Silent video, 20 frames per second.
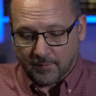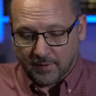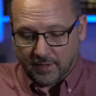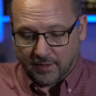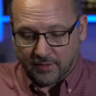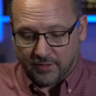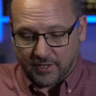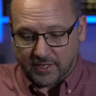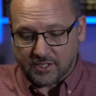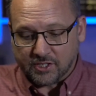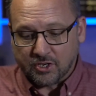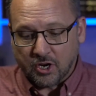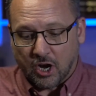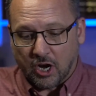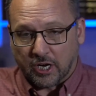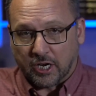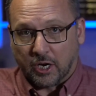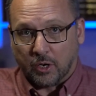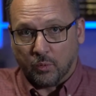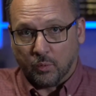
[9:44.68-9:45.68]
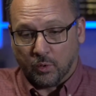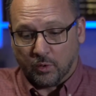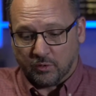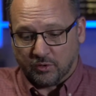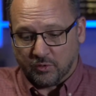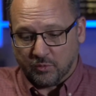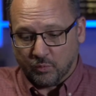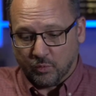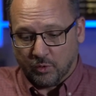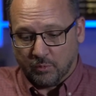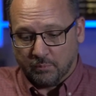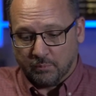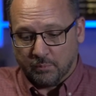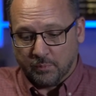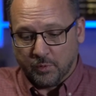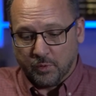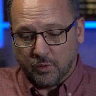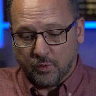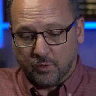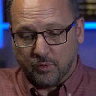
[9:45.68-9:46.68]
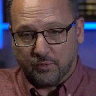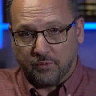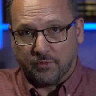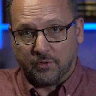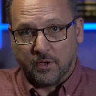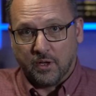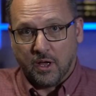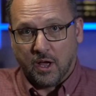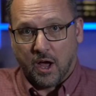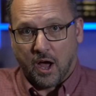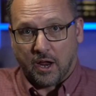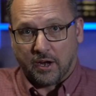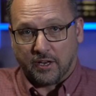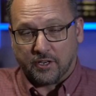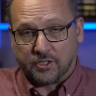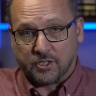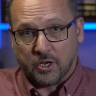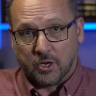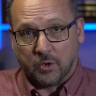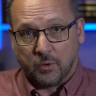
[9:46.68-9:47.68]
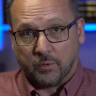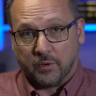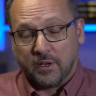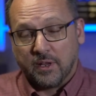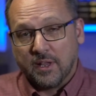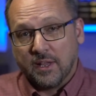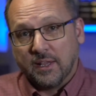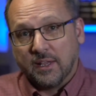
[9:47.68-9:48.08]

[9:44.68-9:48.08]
this target will move on its own.